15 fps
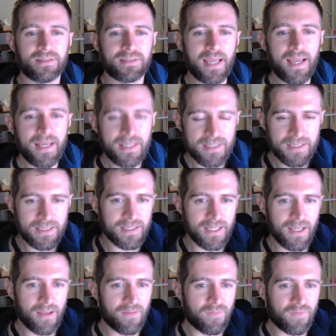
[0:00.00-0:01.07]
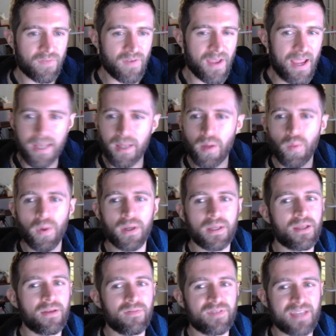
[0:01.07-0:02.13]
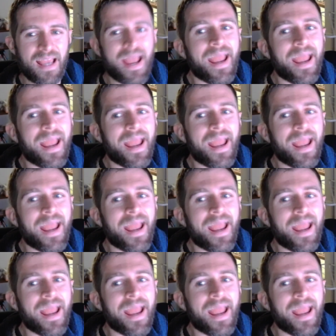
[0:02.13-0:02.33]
test if anyone gives